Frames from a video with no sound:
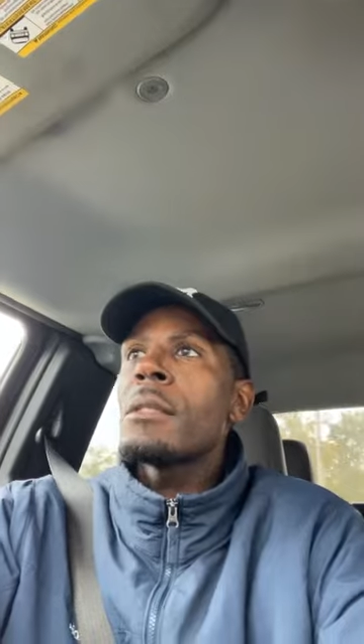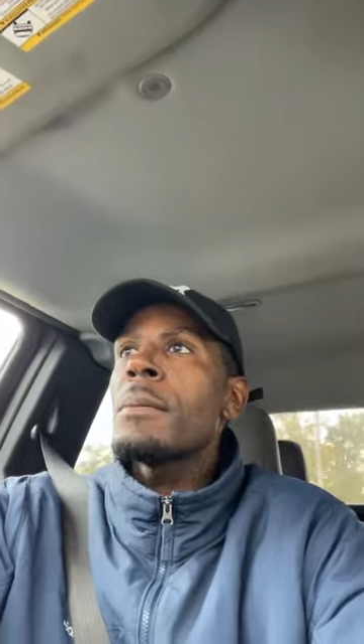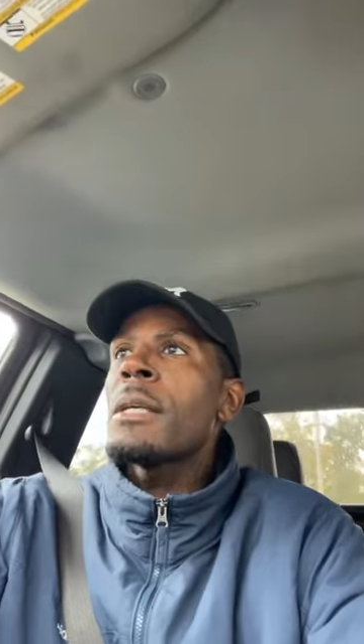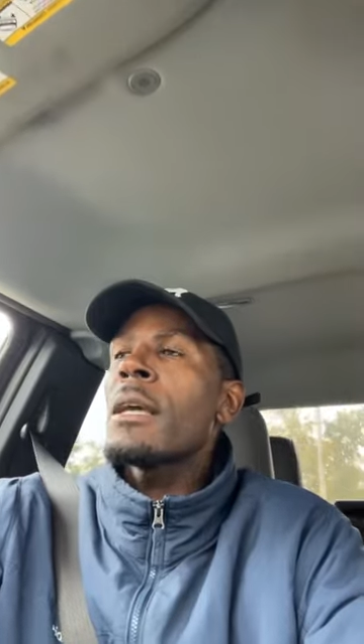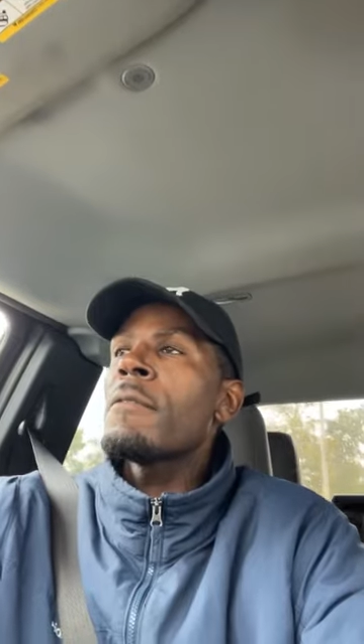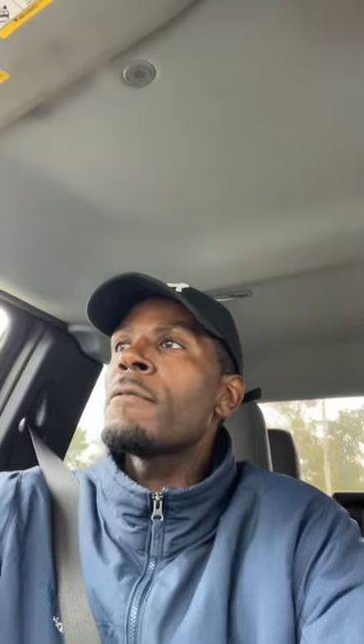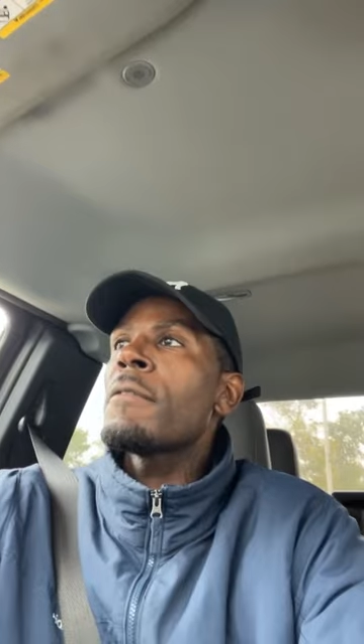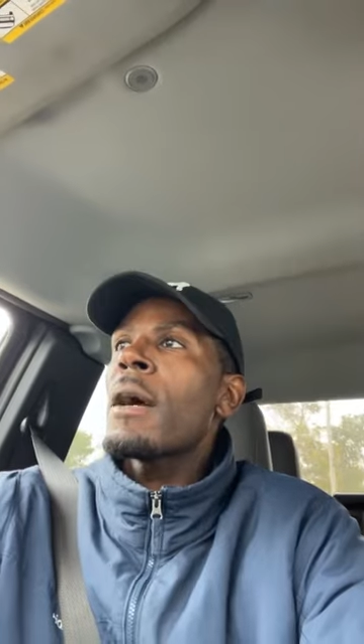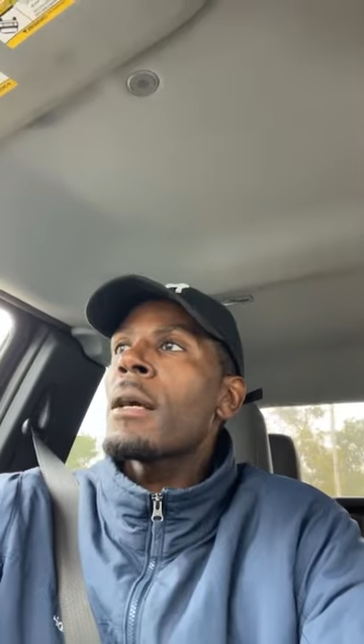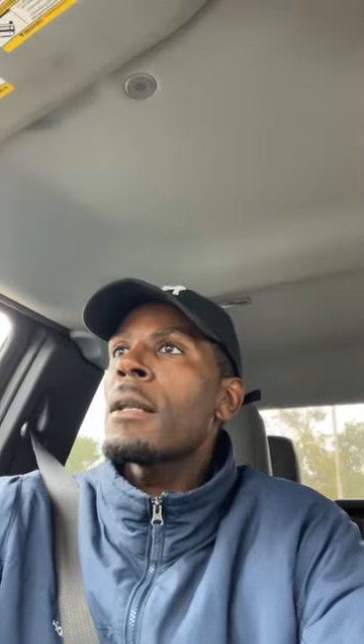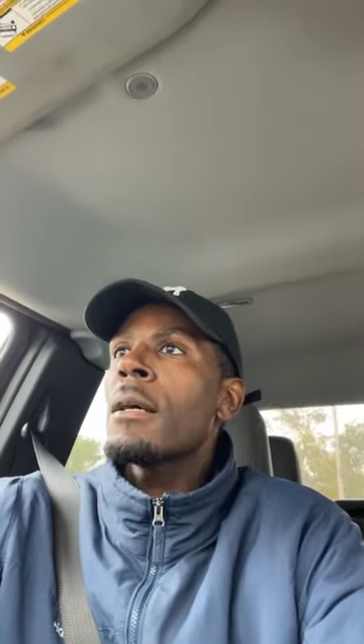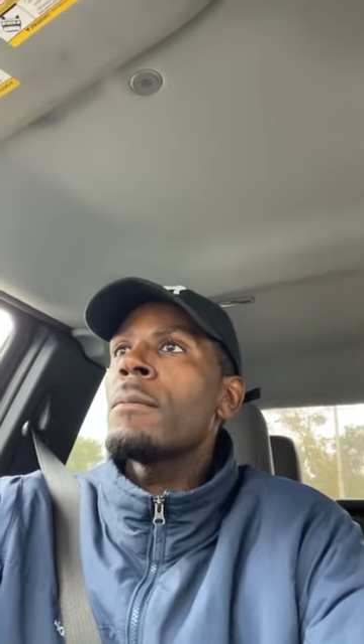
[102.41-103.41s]
He became
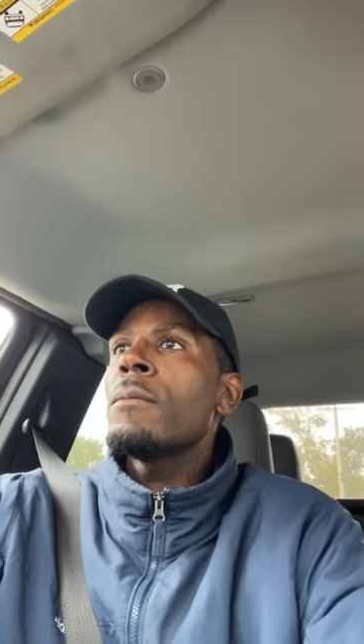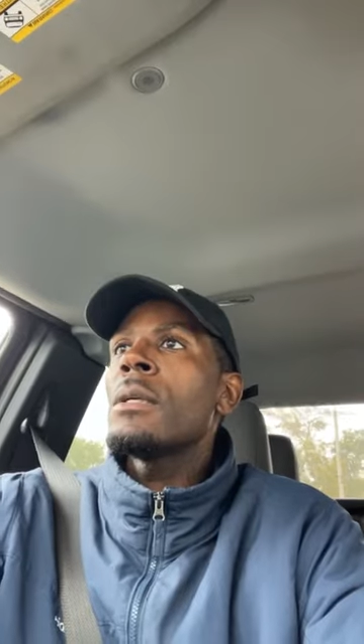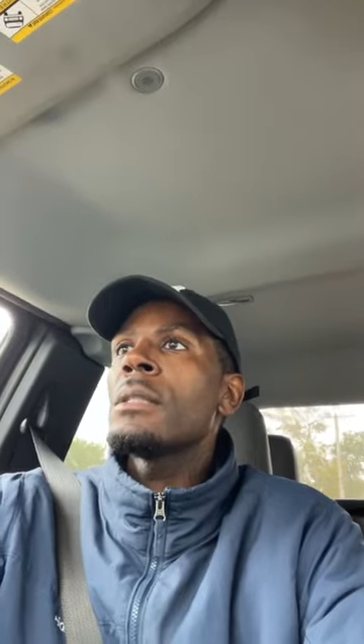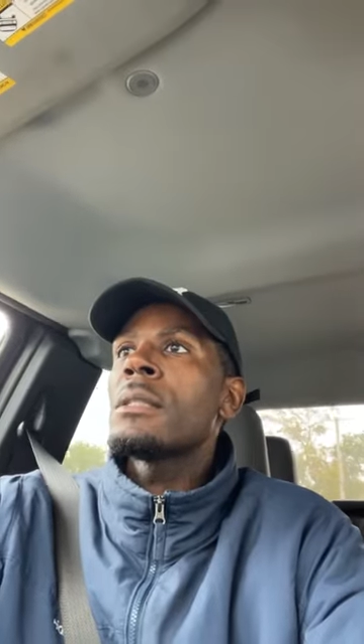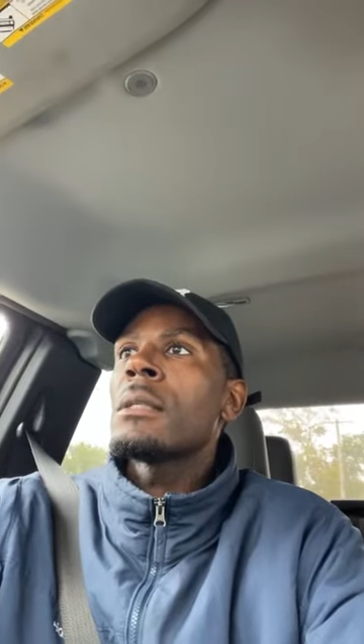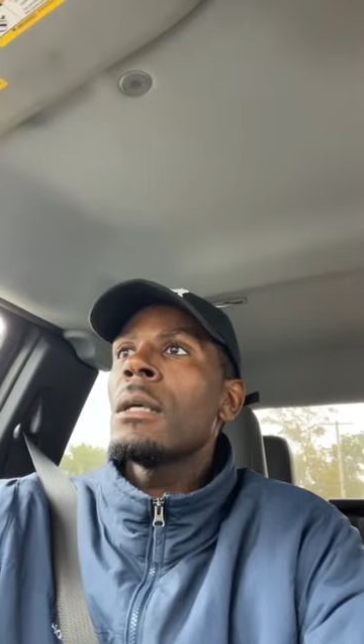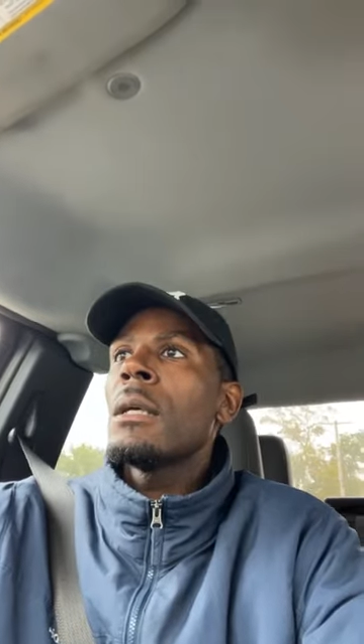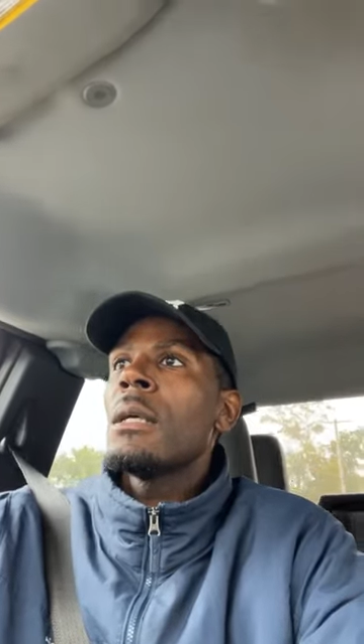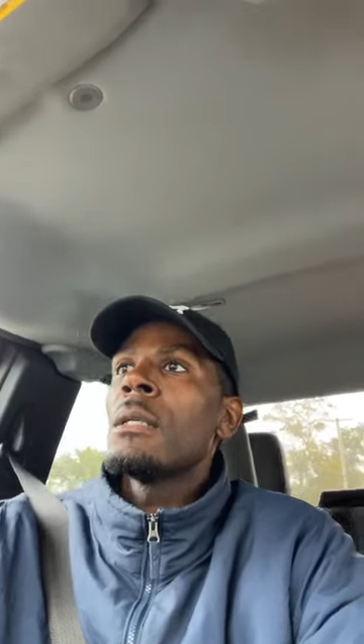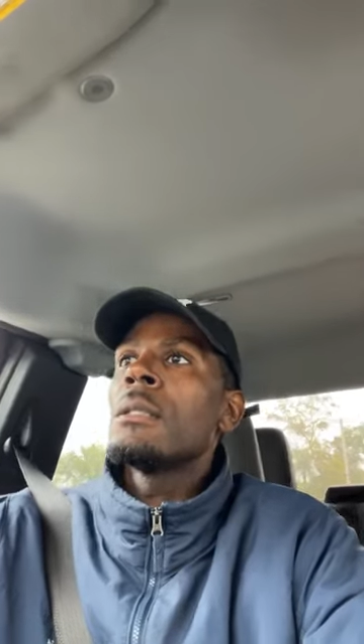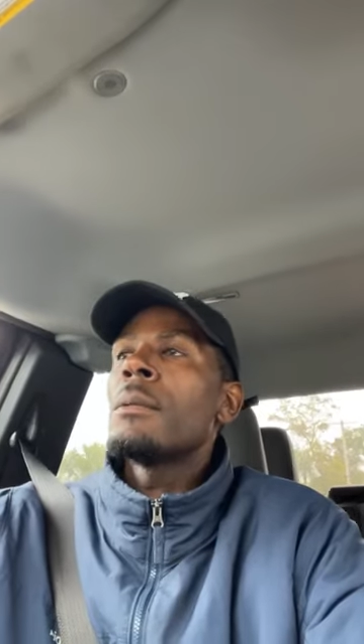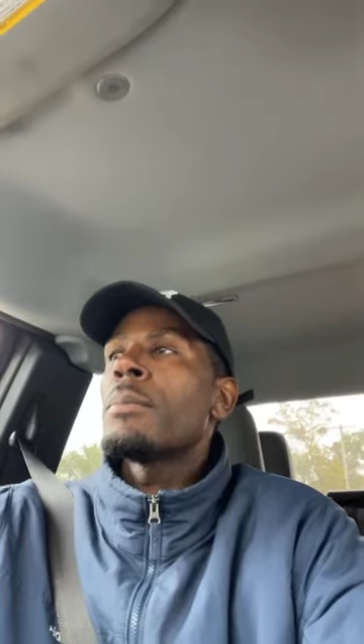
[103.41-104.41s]
fired up once
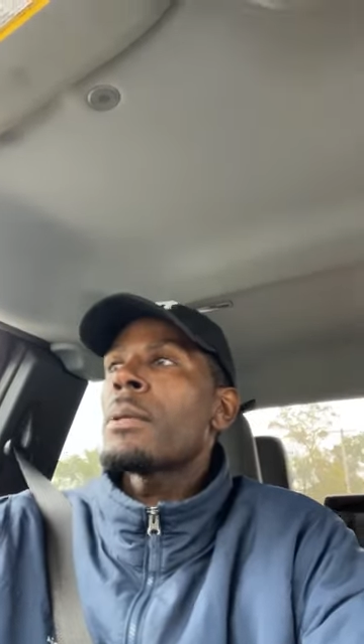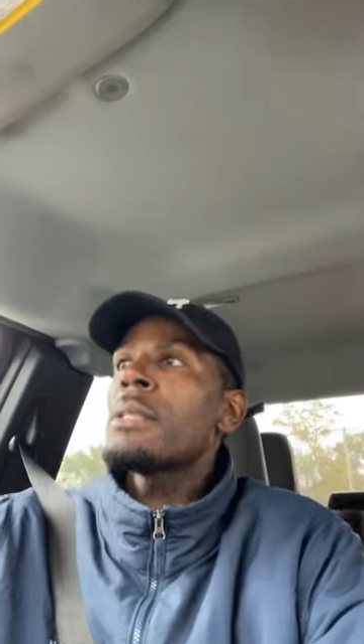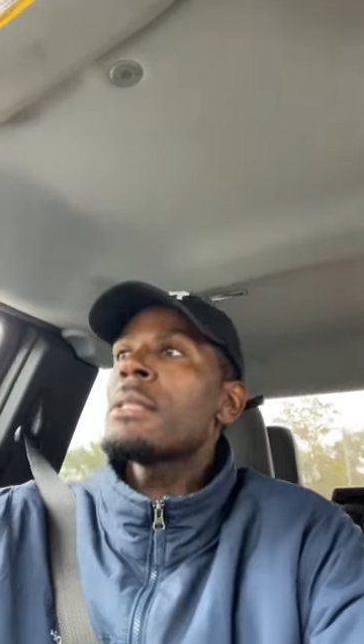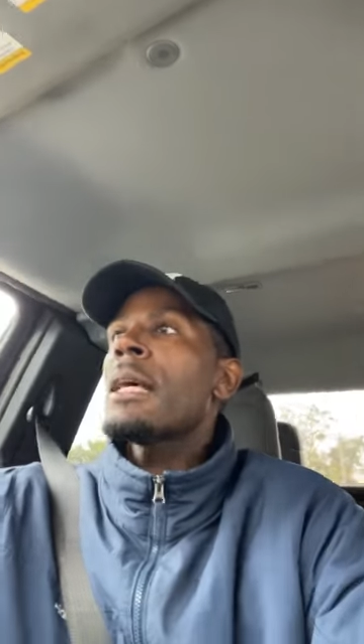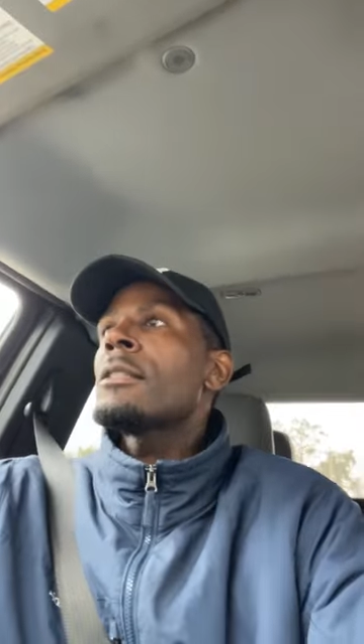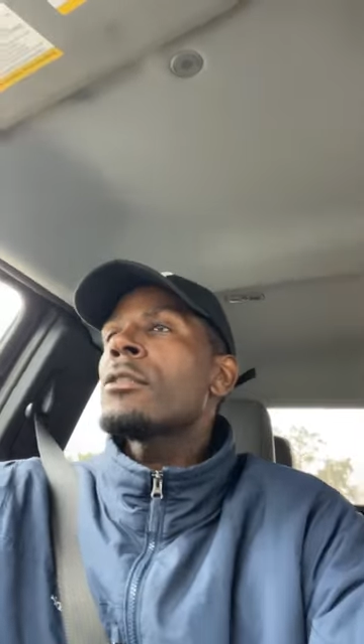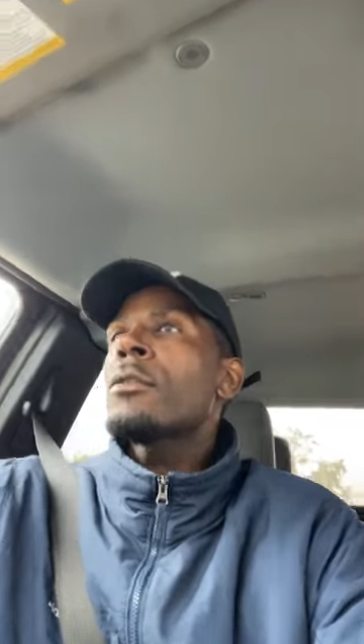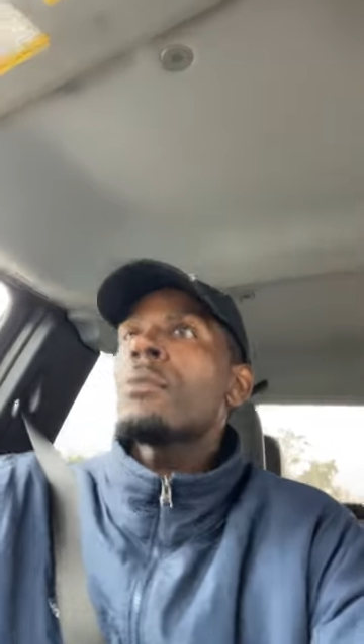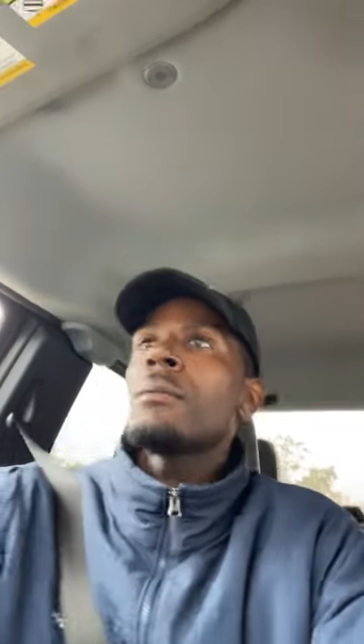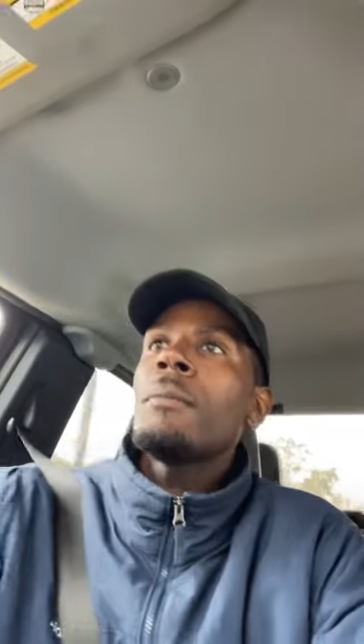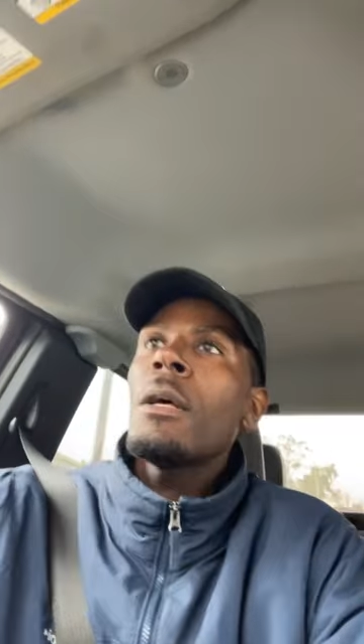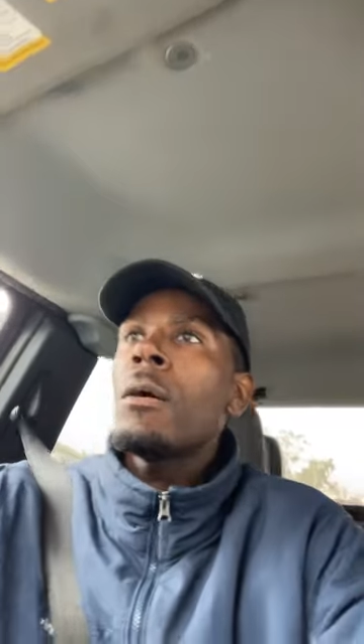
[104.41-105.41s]
the prince had told
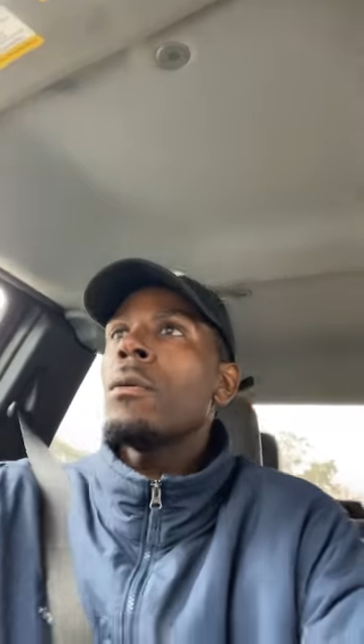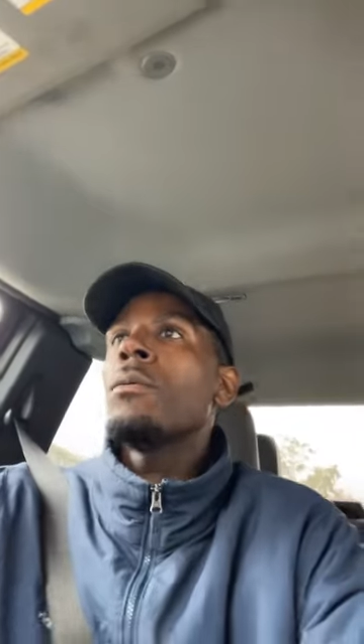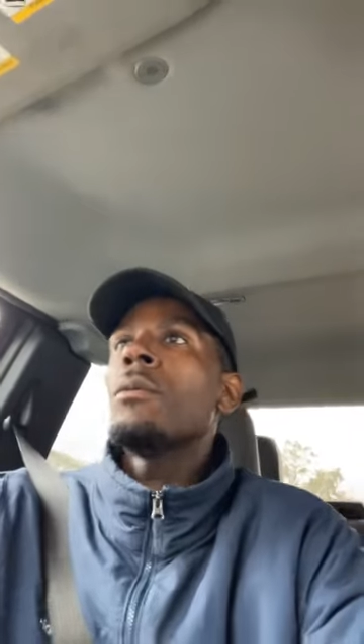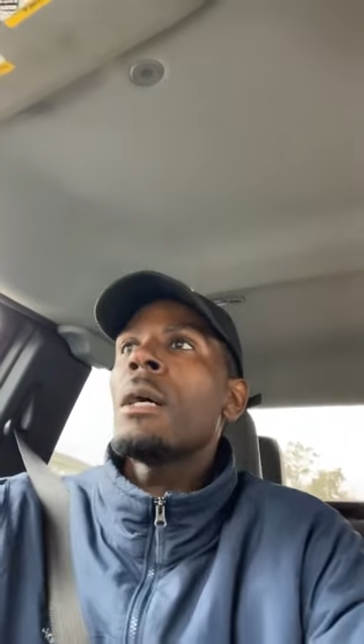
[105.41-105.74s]
him, no,